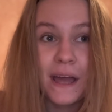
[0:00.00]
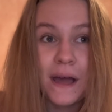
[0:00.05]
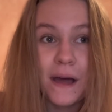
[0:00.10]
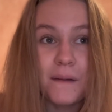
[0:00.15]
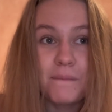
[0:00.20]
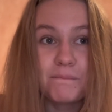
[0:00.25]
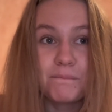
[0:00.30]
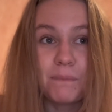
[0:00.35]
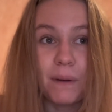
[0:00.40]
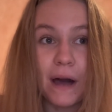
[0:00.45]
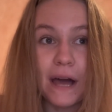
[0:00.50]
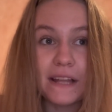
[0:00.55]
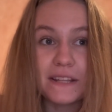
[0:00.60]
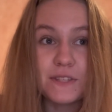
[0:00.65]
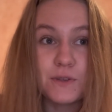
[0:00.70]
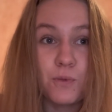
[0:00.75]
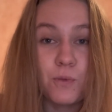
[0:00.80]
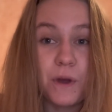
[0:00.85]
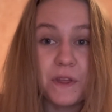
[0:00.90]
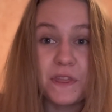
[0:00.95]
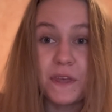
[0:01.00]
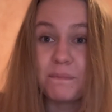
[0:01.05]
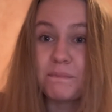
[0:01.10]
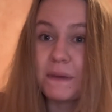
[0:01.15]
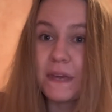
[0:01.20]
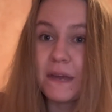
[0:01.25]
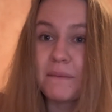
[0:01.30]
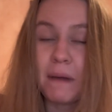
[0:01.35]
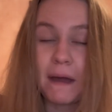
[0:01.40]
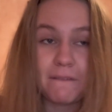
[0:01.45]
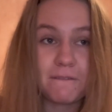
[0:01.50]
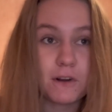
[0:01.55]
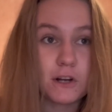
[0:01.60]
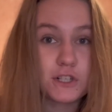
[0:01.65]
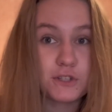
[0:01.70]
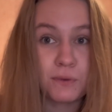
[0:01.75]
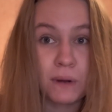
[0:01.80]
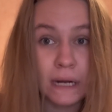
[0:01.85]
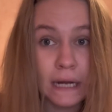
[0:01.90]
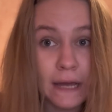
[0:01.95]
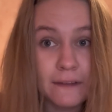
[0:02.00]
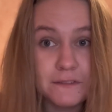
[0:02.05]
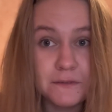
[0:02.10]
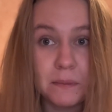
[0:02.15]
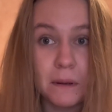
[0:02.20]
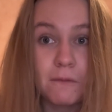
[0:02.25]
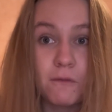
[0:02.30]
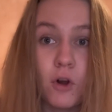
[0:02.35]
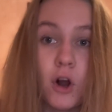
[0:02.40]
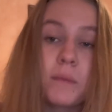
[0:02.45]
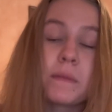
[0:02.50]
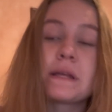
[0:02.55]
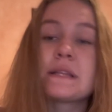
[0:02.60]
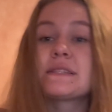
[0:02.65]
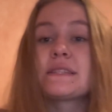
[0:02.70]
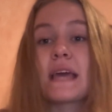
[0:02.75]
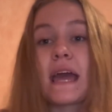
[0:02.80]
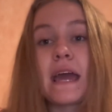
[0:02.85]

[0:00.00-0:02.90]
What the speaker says: But with it being my first runoffs performance